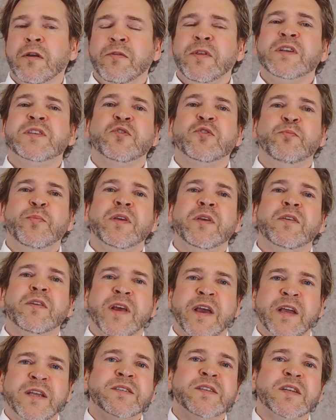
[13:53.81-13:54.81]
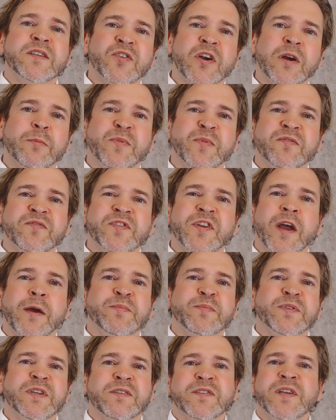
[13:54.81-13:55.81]
And this could be the next disruptive
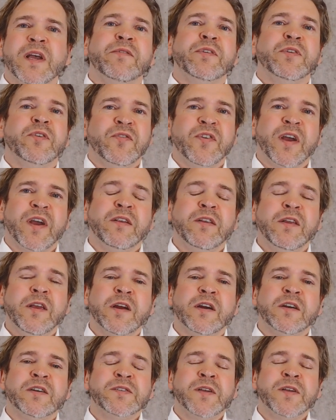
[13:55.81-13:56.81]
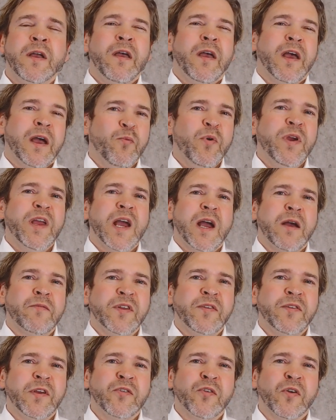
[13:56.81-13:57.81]
steps in 7 to 10 years, and we have the
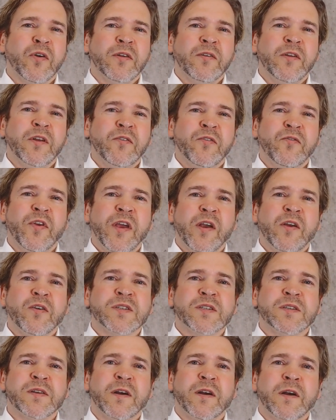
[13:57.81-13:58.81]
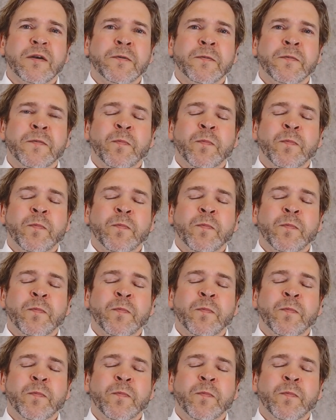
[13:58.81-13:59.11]
technology to take us there.